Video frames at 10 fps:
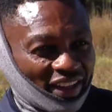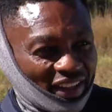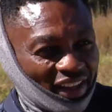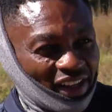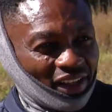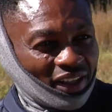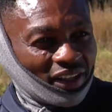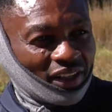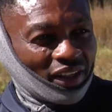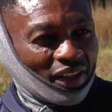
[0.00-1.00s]

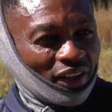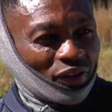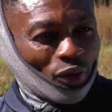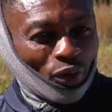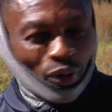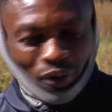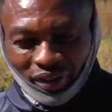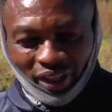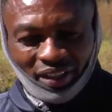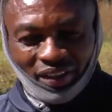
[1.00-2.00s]
Mm. So
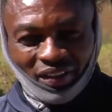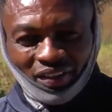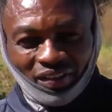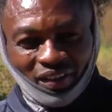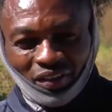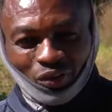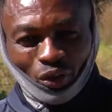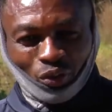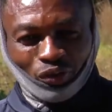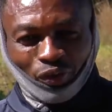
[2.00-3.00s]
really, this is this is
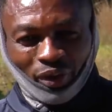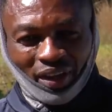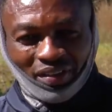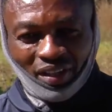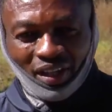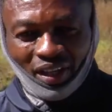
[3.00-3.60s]
not good for us.